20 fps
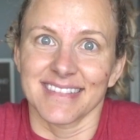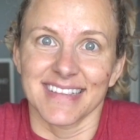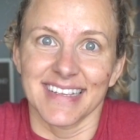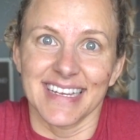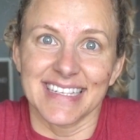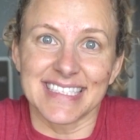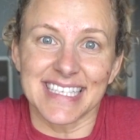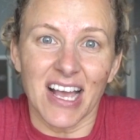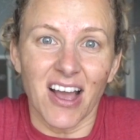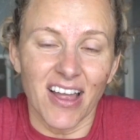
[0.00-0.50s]

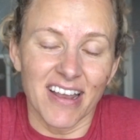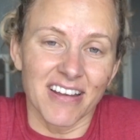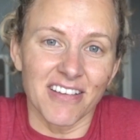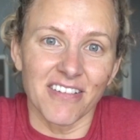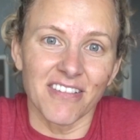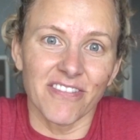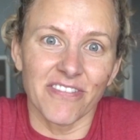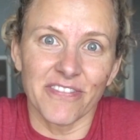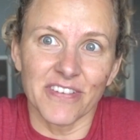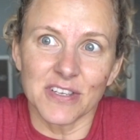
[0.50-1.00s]
It's kind
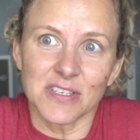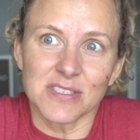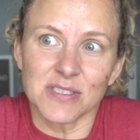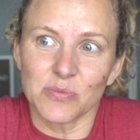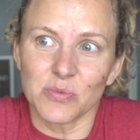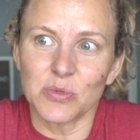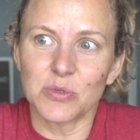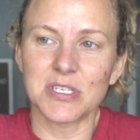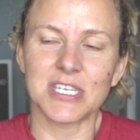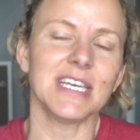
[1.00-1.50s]
of
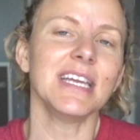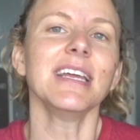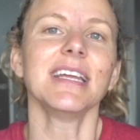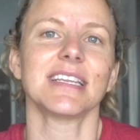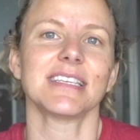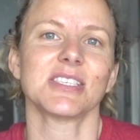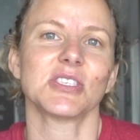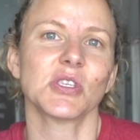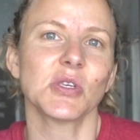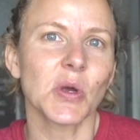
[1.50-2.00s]
feels
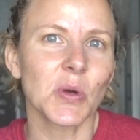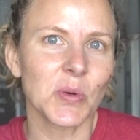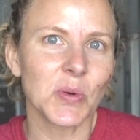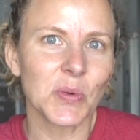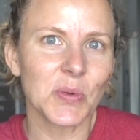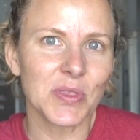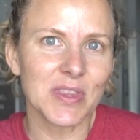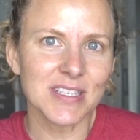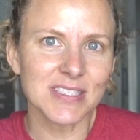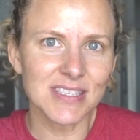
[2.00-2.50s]
routine.
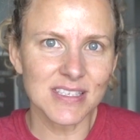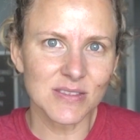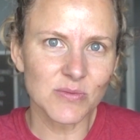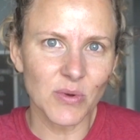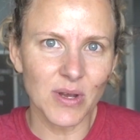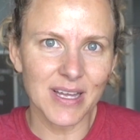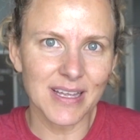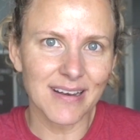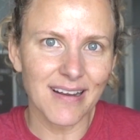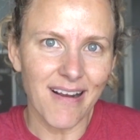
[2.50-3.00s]
So this is
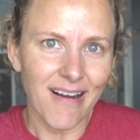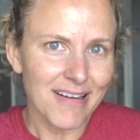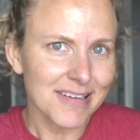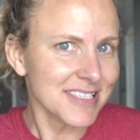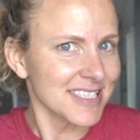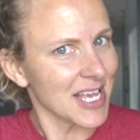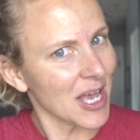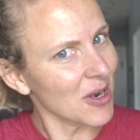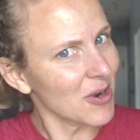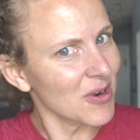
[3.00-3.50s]
what our
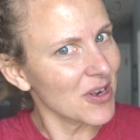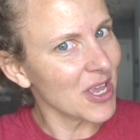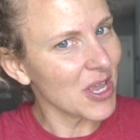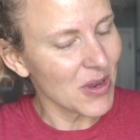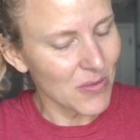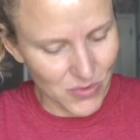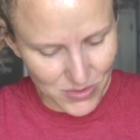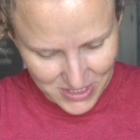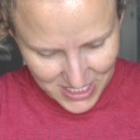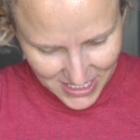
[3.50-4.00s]

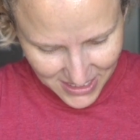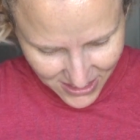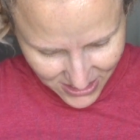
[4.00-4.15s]
Saturday routine